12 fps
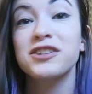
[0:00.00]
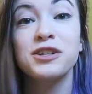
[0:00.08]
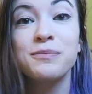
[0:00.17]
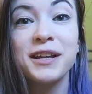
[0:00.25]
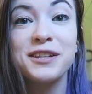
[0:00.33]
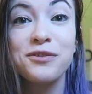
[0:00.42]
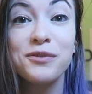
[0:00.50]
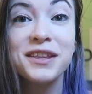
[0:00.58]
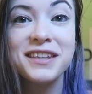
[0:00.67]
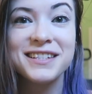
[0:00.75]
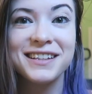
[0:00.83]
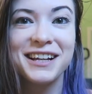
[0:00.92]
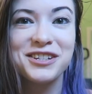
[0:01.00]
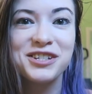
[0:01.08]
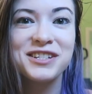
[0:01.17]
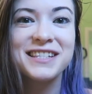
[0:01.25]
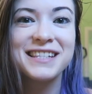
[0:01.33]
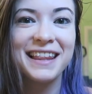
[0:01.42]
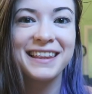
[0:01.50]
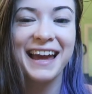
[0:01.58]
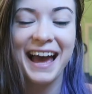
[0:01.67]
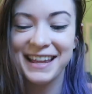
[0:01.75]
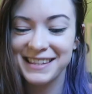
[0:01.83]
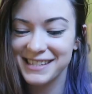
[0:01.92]
I actually picked 3 of the selections that they
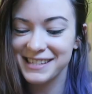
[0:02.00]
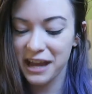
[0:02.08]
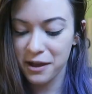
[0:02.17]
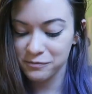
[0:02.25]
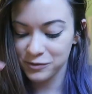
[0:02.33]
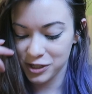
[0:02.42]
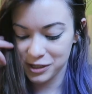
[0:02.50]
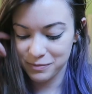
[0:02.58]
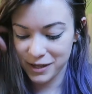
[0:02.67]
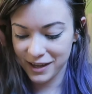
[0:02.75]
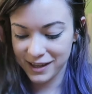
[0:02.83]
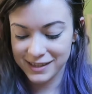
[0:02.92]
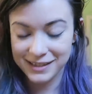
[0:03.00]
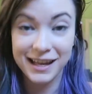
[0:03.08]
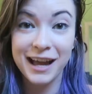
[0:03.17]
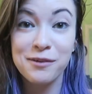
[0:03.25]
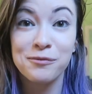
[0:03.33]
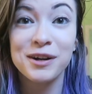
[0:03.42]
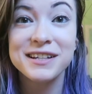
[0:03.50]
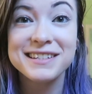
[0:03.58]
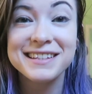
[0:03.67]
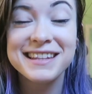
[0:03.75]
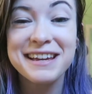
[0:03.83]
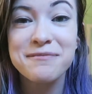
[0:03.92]
had this time just because I
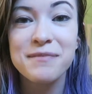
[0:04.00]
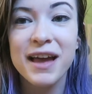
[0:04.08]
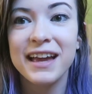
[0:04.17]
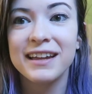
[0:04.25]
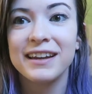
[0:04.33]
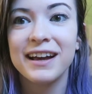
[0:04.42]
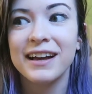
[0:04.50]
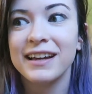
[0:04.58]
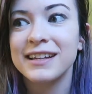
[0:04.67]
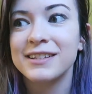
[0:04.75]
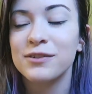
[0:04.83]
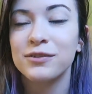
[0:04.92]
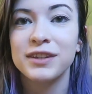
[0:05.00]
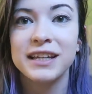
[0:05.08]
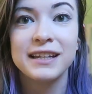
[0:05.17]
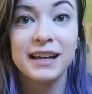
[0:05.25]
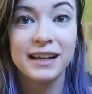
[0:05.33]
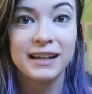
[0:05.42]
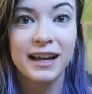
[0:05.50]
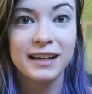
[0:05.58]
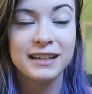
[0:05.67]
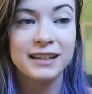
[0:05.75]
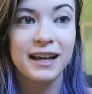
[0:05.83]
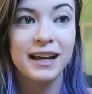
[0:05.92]
wanted them, and it's only
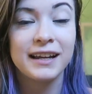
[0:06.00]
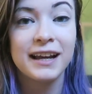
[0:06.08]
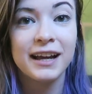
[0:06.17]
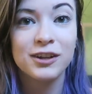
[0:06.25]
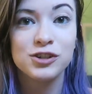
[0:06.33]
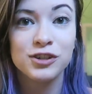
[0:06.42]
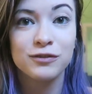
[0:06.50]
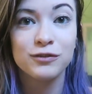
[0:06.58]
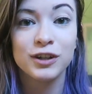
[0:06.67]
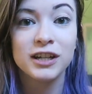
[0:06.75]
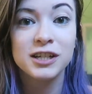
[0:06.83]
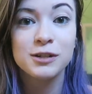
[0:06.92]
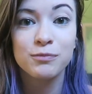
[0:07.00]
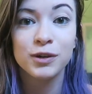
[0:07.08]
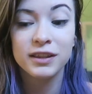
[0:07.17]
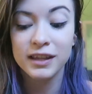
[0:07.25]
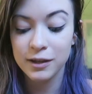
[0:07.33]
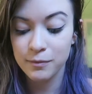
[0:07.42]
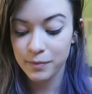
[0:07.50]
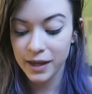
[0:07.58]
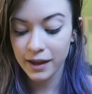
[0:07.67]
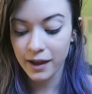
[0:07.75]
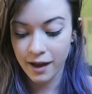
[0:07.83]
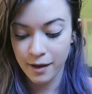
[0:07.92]
$9.99 extra for each book that you
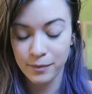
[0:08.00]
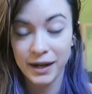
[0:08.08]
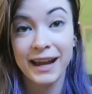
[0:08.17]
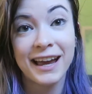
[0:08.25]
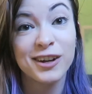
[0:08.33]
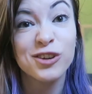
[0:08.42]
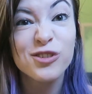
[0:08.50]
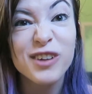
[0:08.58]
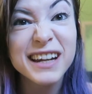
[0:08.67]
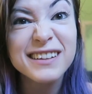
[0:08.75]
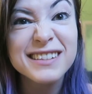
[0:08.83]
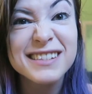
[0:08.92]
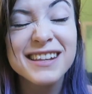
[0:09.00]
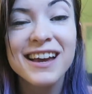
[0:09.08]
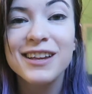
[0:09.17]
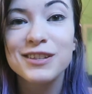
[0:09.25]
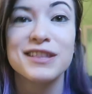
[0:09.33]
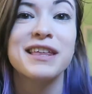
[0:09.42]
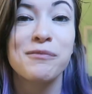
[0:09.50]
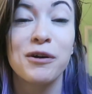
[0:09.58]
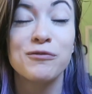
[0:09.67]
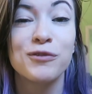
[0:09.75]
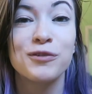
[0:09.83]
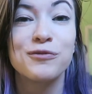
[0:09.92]
pick, but I had credits, so they were
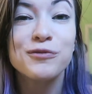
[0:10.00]
for